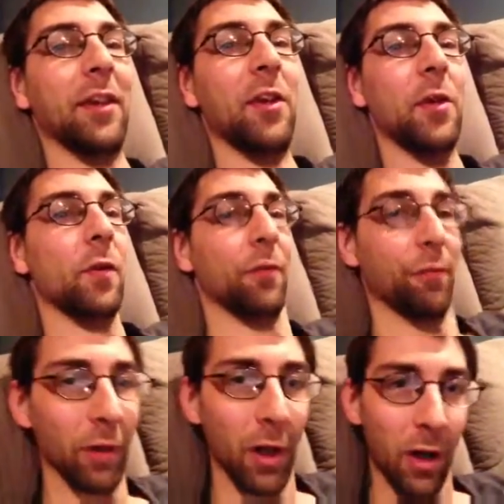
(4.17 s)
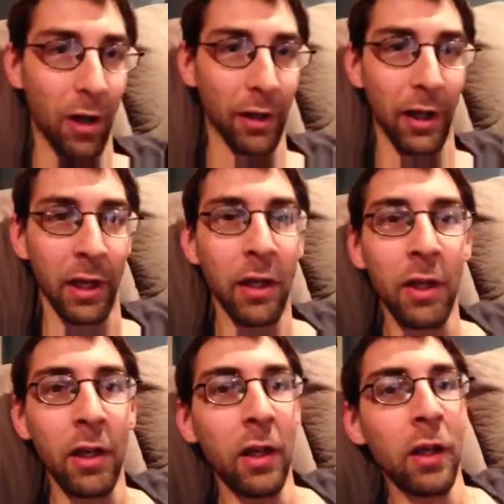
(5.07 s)
and news vlog,
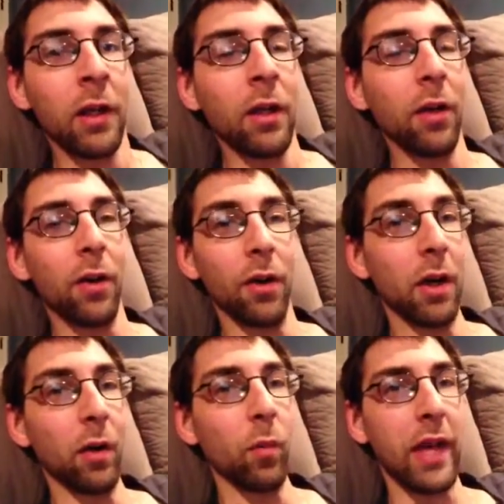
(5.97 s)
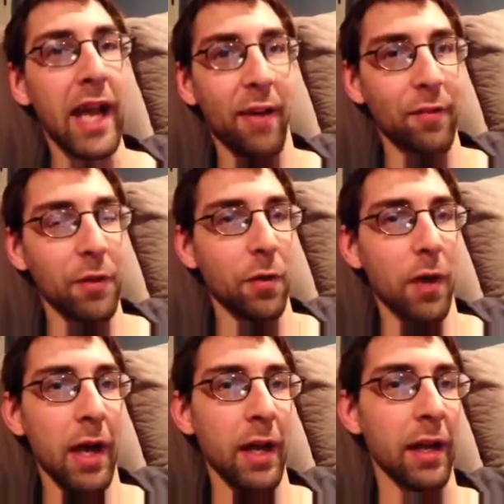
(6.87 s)
or what have you,
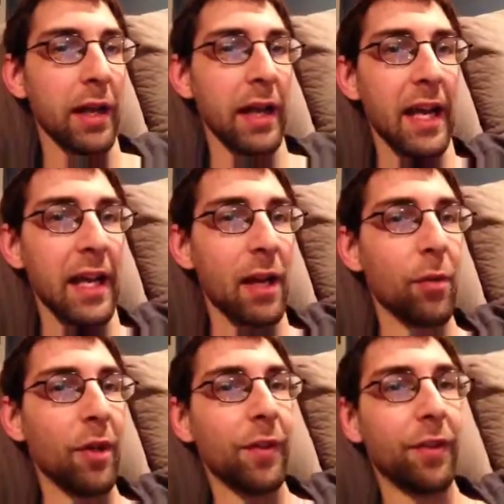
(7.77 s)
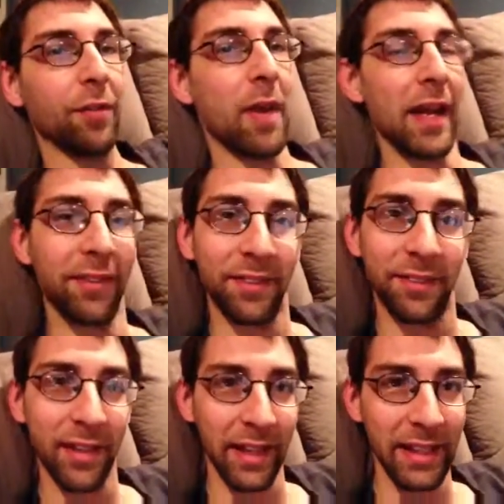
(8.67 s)
and I believe this is my
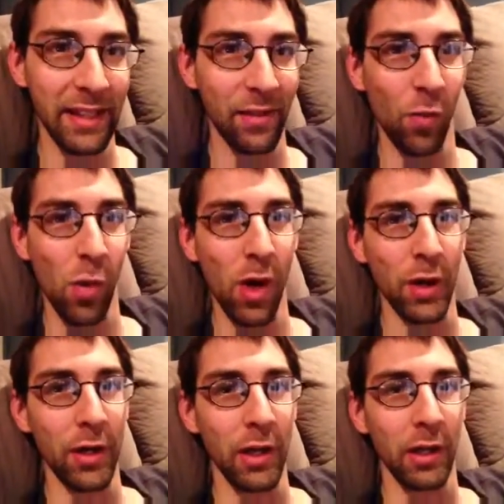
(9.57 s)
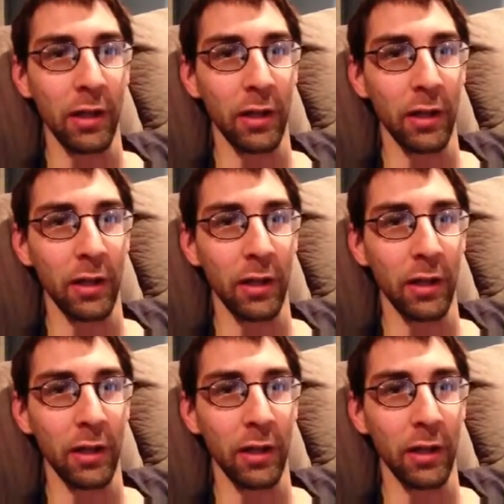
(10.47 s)
second one,